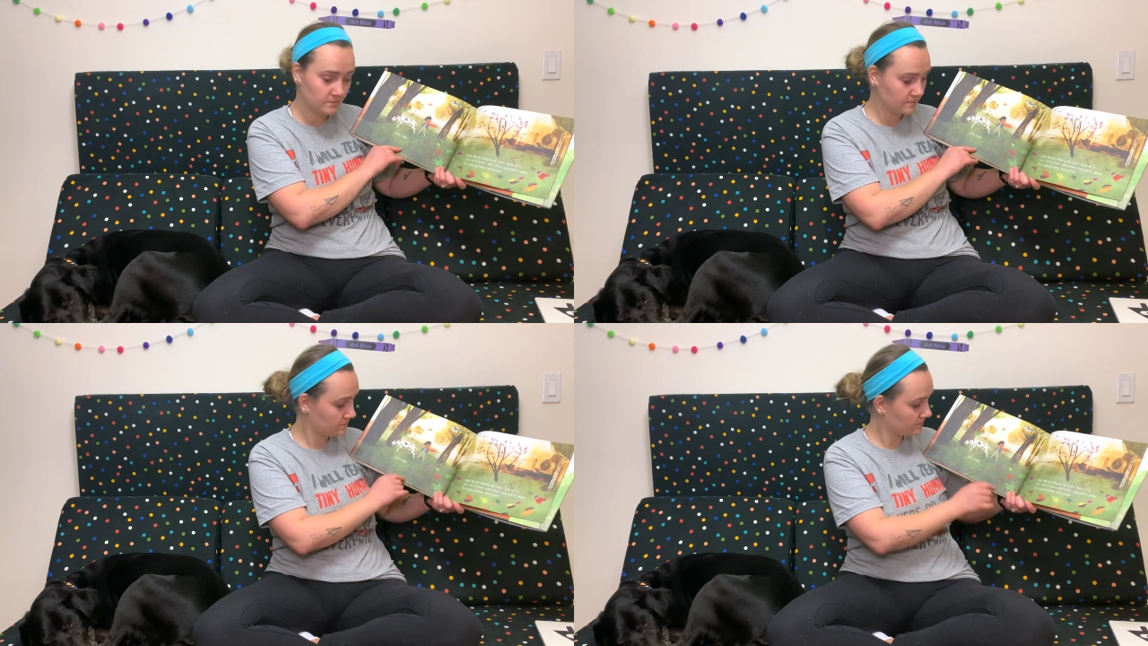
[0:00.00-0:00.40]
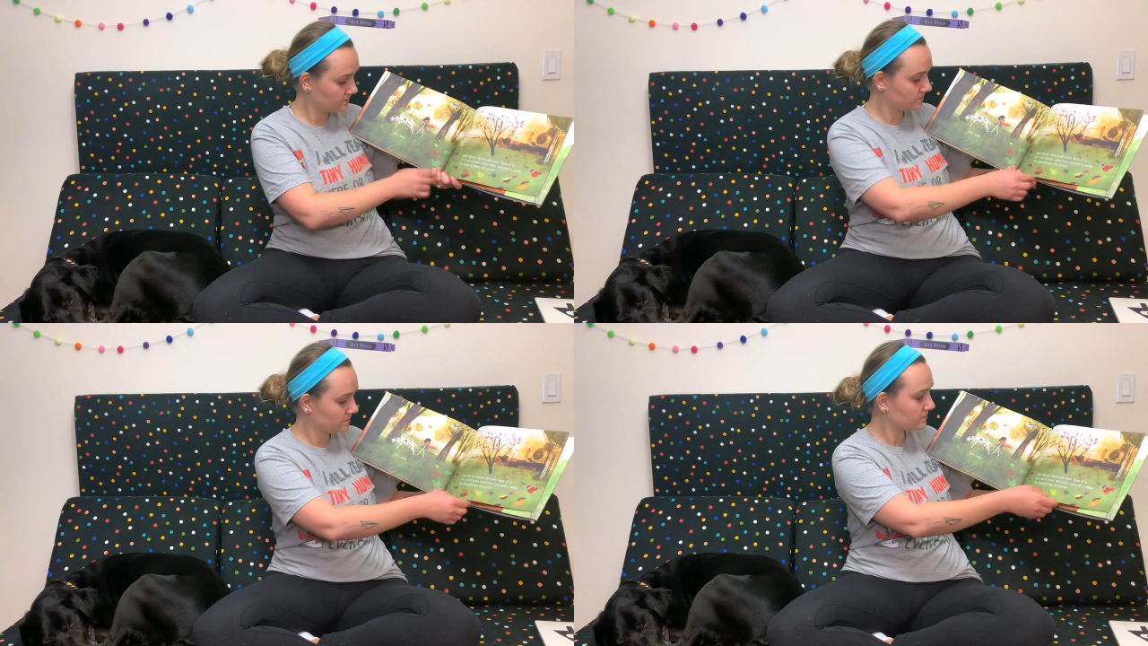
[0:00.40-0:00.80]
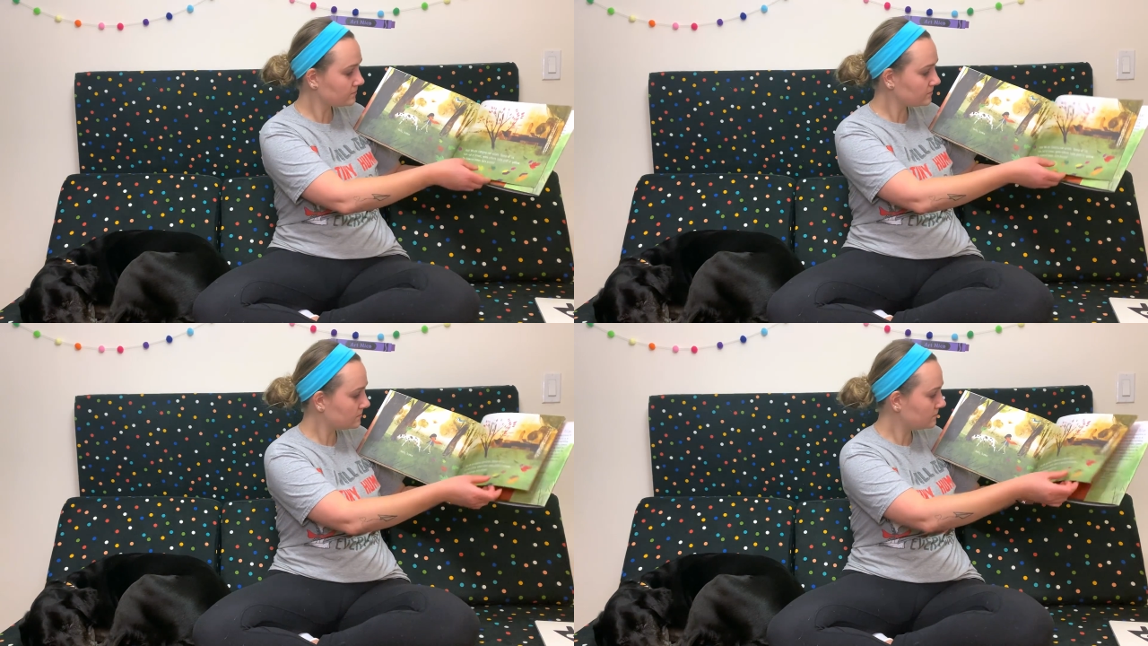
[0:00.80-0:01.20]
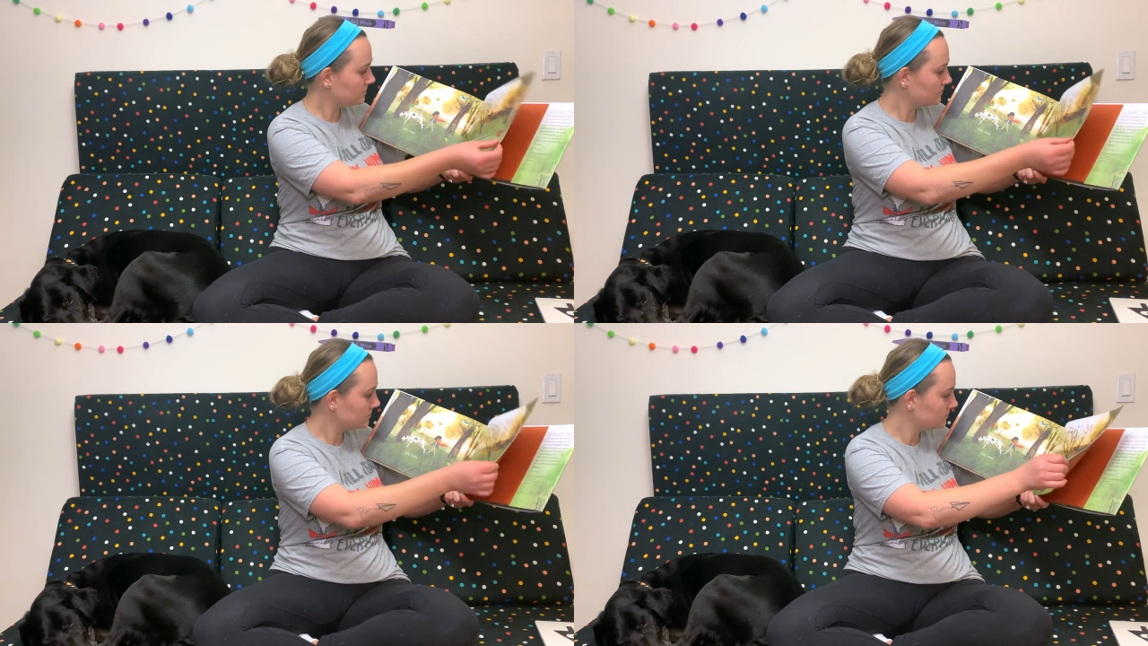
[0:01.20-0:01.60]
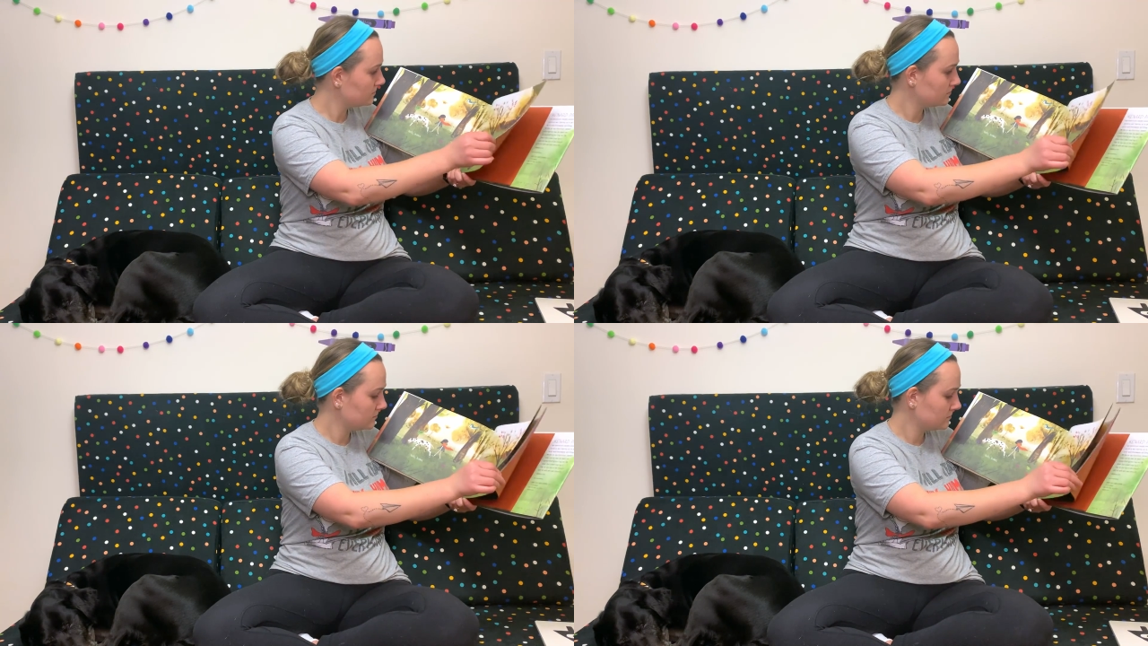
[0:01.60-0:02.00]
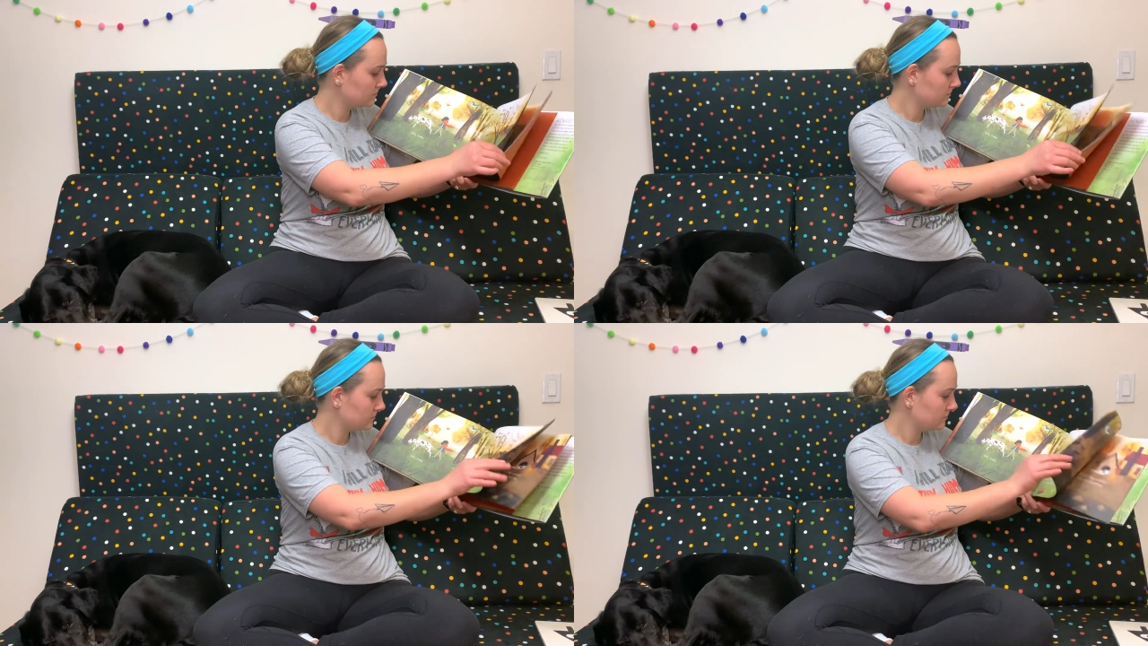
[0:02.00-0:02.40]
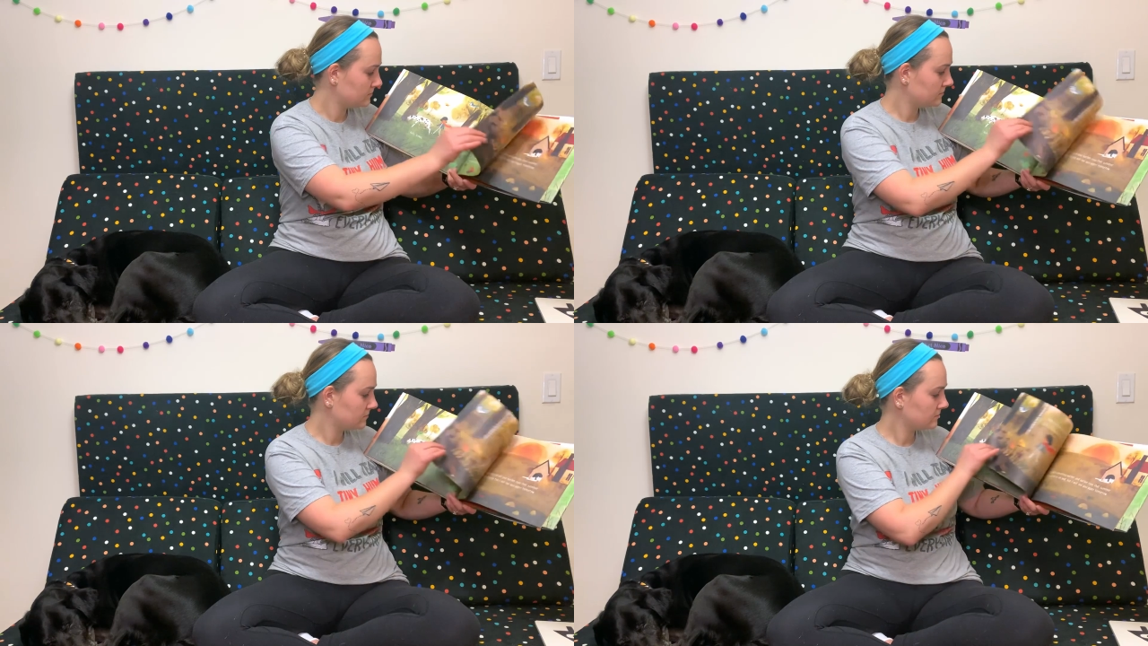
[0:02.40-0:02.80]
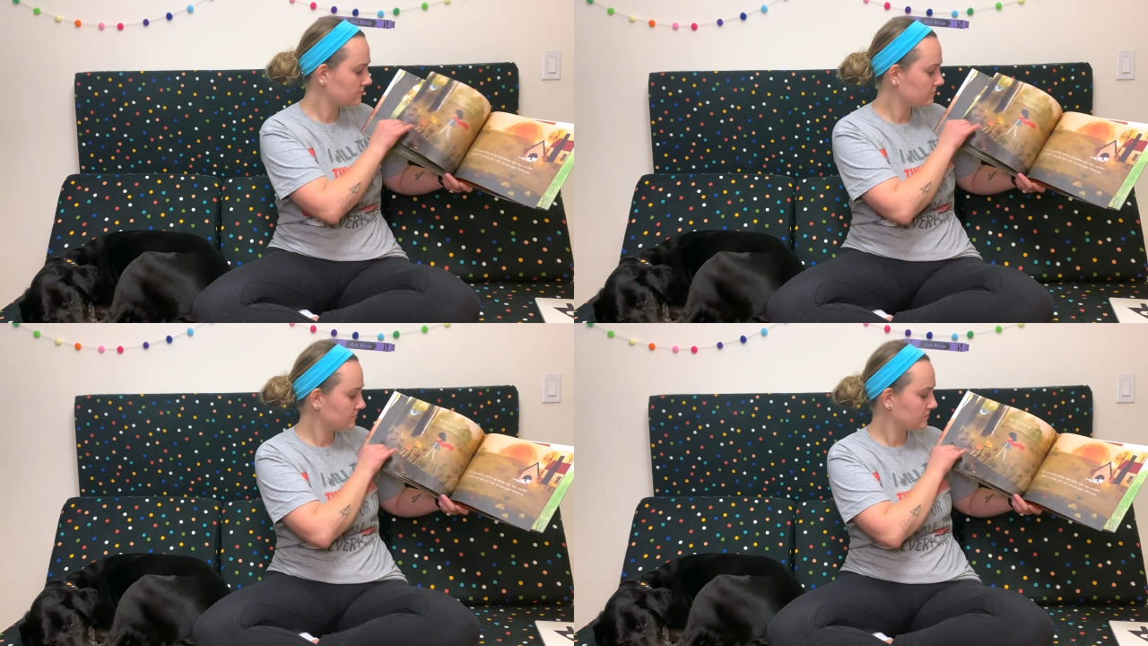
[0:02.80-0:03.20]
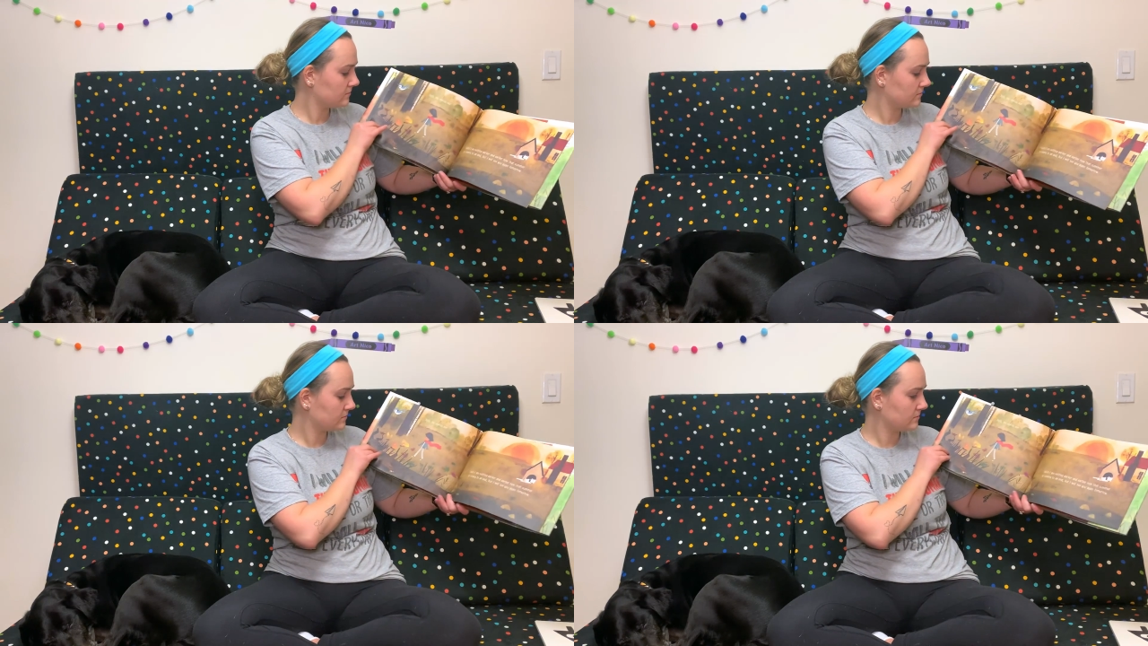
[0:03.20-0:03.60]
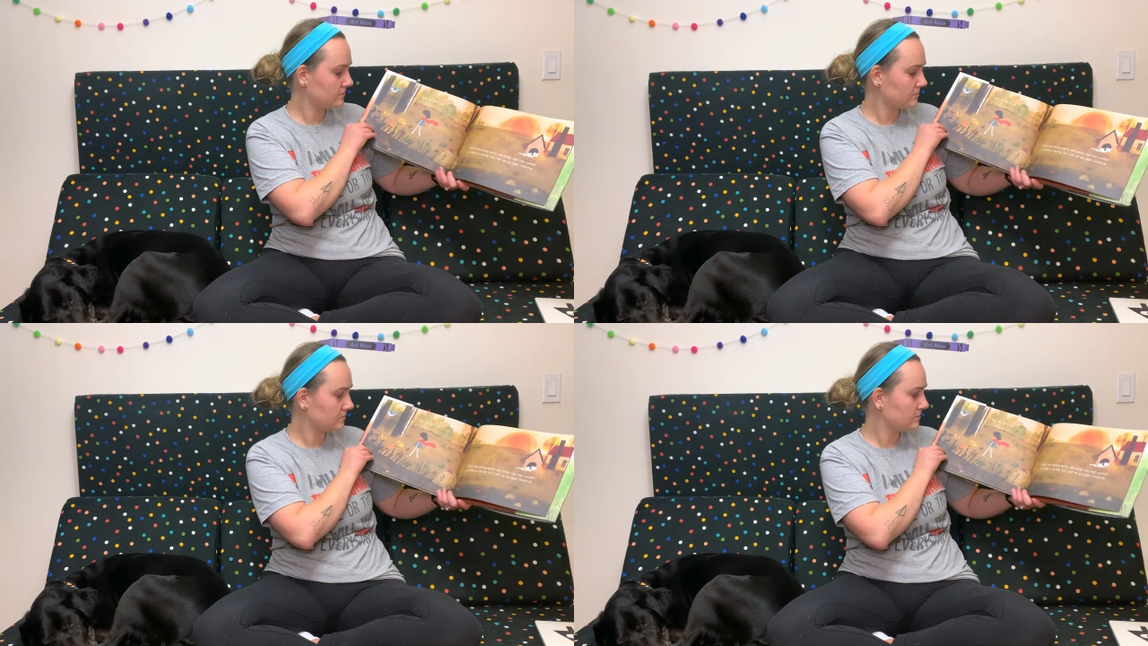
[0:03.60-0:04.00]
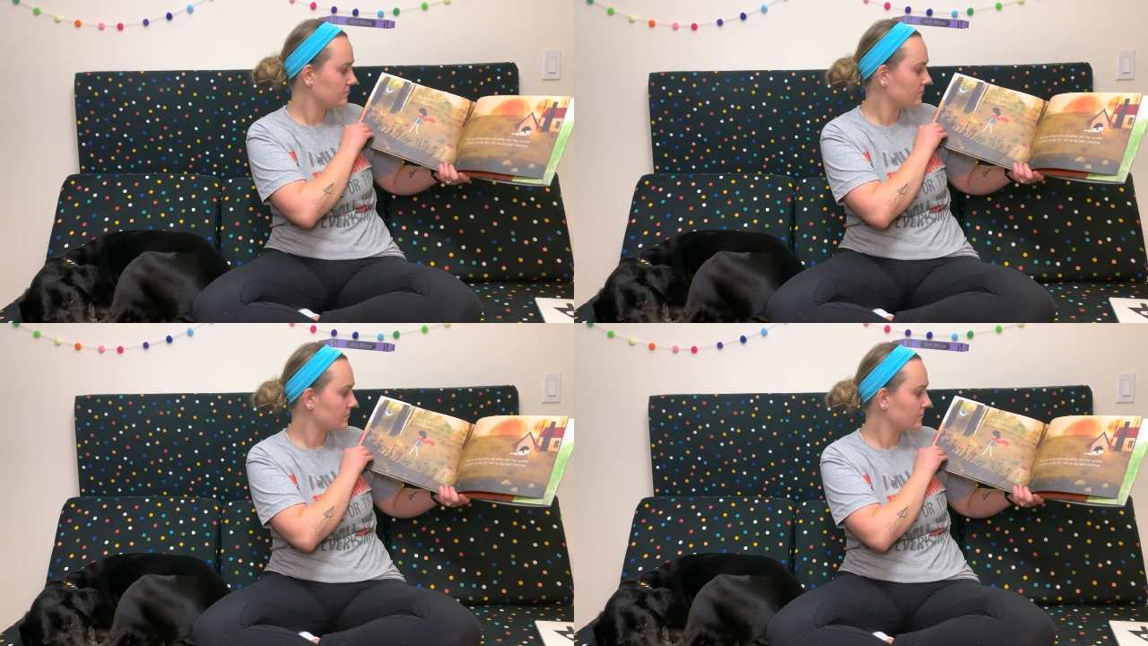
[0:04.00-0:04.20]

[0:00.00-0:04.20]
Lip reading: Nobody speaks.